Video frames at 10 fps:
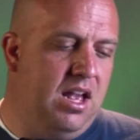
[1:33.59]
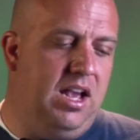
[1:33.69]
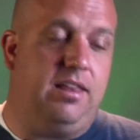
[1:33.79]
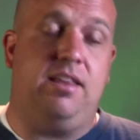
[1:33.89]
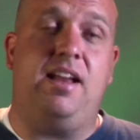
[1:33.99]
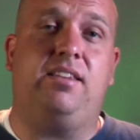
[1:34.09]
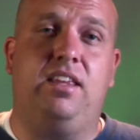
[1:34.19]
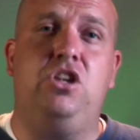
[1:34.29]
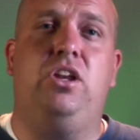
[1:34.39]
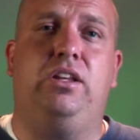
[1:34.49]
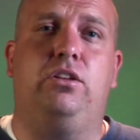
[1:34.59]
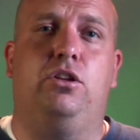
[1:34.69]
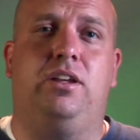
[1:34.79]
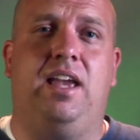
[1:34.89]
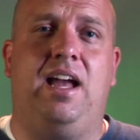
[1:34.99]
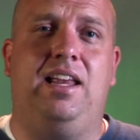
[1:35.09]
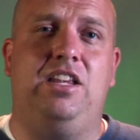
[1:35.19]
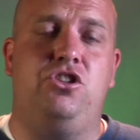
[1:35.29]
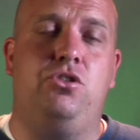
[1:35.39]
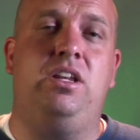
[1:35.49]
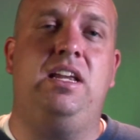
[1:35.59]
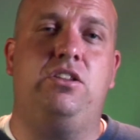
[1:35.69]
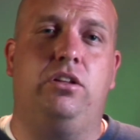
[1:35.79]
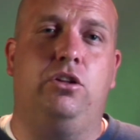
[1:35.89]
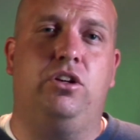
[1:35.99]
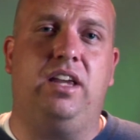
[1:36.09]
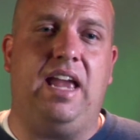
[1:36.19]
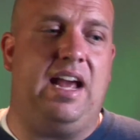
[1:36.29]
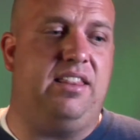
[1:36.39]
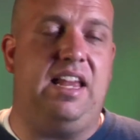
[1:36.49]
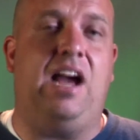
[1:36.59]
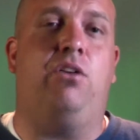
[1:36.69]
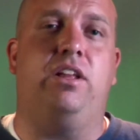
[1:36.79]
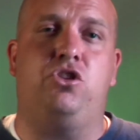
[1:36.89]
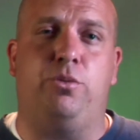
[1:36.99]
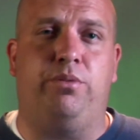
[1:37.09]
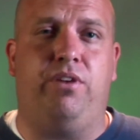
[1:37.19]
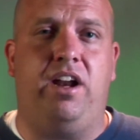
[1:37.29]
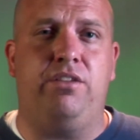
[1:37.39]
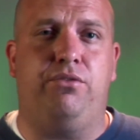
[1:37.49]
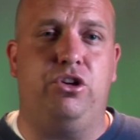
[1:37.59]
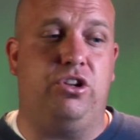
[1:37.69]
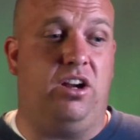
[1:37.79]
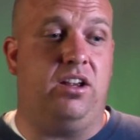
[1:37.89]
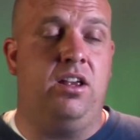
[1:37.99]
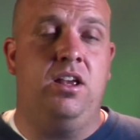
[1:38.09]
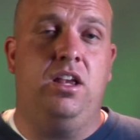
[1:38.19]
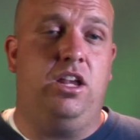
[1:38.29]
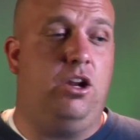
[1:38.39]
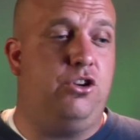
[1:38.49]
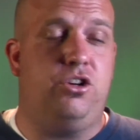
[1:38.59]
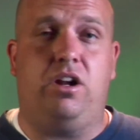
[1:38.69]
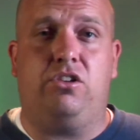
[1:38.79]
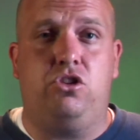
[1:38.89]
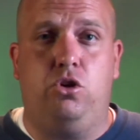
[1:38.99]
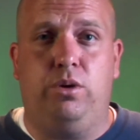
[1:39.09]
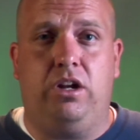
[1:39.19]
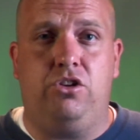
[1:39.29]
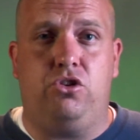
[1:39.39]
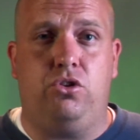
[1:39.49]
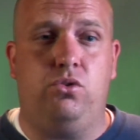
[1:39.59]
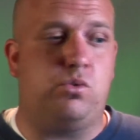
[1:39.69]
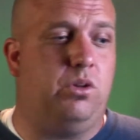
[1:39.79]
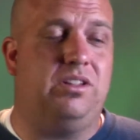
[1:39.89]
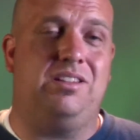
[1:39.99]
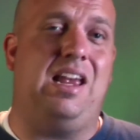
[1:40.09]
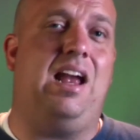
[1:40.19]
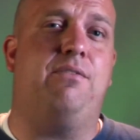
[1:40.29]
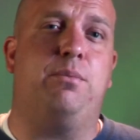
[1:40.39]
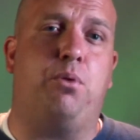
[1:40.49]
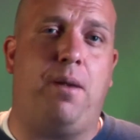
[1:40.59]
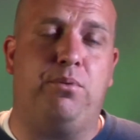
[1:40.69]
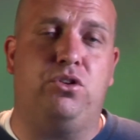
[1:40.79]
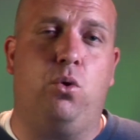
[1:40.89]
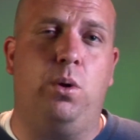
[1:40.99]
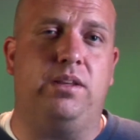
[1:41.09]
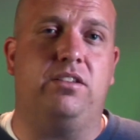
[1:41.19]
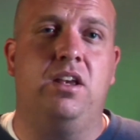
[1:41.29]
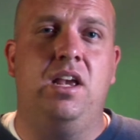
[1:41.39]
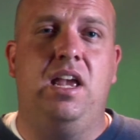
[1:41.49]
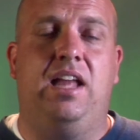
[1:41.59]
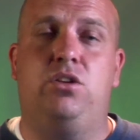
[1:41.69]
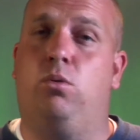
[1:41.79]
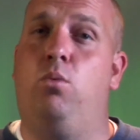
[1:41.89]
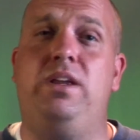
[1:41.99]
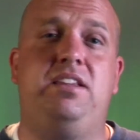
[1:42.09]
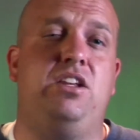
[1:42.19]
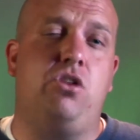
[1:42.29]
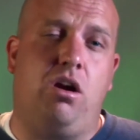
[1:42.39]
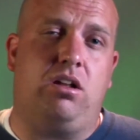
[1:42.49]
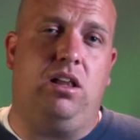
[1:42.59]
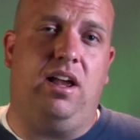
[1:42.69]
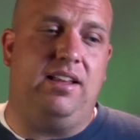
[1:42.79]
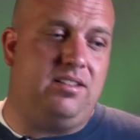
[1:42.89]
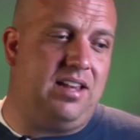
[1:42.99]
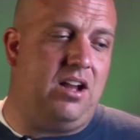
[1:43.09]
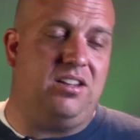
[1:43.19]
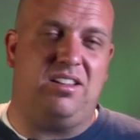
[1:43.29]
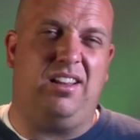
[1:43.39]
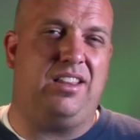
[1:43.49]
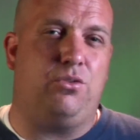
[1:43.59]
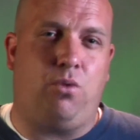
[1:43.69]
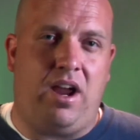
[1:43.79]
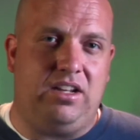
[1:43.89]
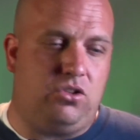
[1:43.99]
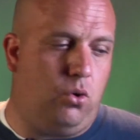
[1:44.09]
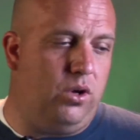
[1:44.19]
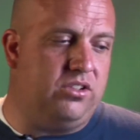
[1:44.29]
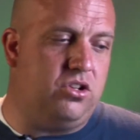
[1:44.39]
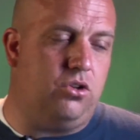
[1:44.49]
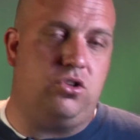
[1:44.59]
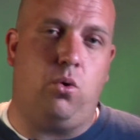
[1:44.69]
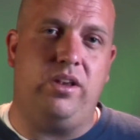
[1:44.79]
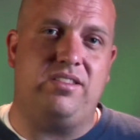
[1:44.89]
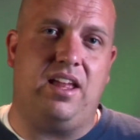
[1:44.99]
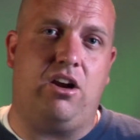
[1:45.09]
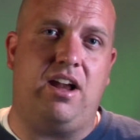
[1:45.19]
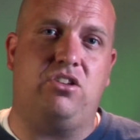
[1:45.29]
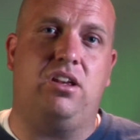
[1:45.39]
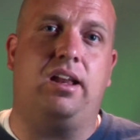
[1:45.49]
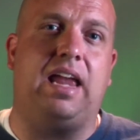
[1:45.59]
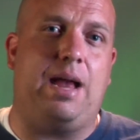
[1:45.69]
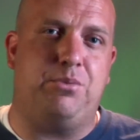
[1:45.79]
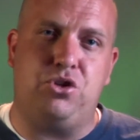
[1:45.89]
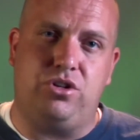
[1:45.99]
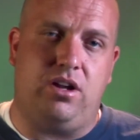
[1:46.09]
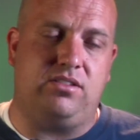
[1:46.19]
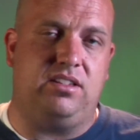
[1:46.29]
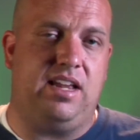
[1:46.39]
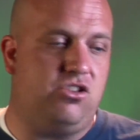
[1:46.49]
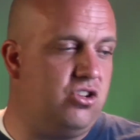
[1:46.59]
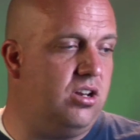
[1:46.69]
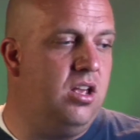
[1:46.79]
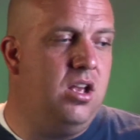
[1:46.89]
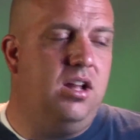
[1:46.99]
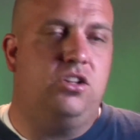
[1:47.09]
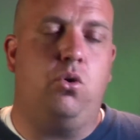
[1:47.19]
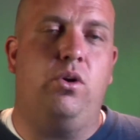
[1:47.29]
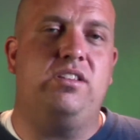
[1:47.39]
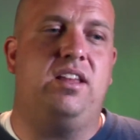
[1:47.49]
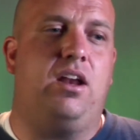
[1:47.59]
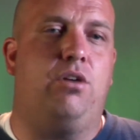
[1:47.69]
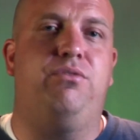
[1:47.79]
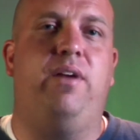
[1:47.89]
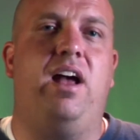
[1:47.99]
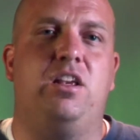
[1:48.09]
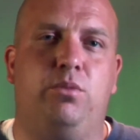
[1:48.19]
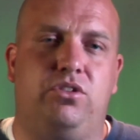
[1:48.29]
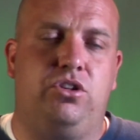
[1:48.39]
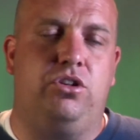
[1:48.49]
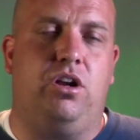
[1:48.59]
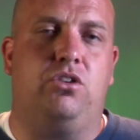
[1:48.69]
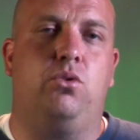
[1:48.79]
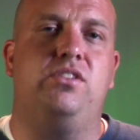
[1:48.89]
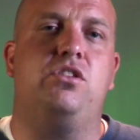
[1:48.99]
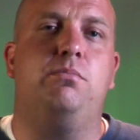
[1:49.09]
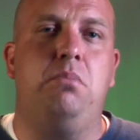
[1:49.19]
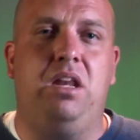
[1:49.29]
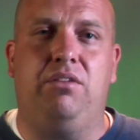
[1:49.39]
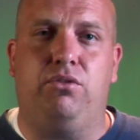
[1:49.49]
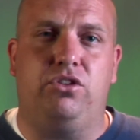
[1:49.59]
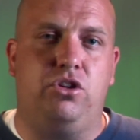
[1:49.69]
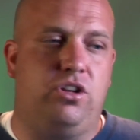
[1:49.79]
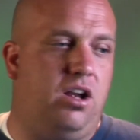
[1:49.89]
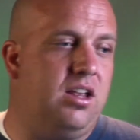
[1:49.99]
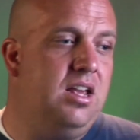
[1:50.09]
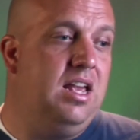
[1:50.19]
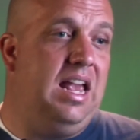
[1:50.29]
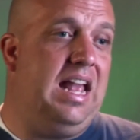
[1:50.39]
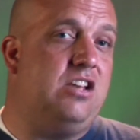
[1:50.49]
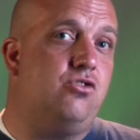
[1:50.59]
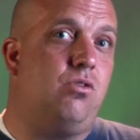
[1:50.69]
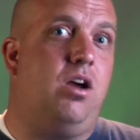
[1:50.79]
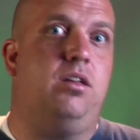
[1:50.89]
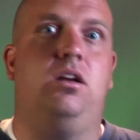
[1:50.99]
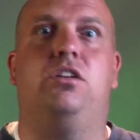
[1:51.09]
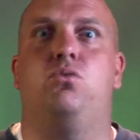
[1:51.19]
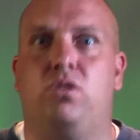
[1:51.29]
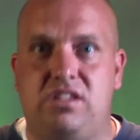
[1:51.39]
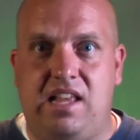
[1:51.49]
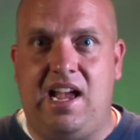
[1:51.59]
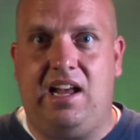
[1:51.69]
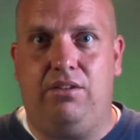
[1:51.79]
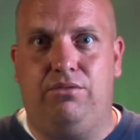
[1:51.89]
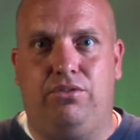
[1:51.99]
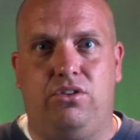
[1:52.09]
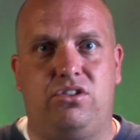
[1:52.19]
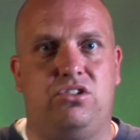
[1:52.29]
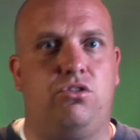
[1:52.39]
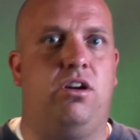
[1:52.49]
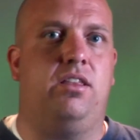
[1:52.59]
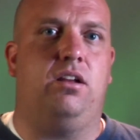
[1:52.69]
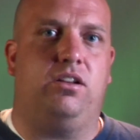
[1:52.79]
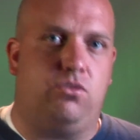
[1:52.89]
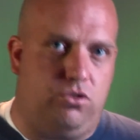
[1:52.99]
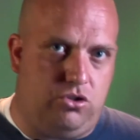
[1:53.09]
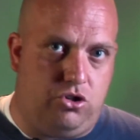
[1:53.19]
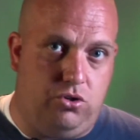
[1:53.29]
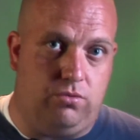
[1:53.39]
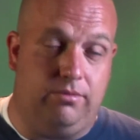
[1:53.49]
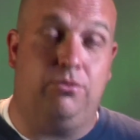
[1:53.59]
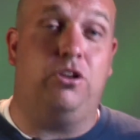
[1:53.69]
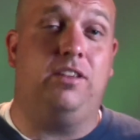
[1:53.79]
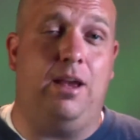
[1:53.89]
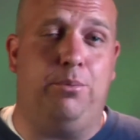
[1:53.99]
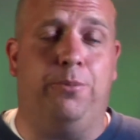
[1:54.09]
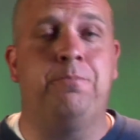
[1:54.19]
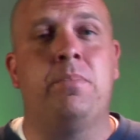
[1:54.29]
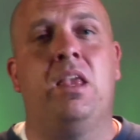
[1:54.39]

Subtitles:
The next thing you need to look at is you need to look at the outlets you're providing for your dog. You know, your dog's chewing on your shoes. Well, does he have the proper toys? And so what we teach our clients is how to select the right toys, toys that are actually going to capture your dog's attention, toys that are valuable to your dog, toys that are meaningful to your dog, and draw the dog towards that versus drawing the dog towards your shoe, for example.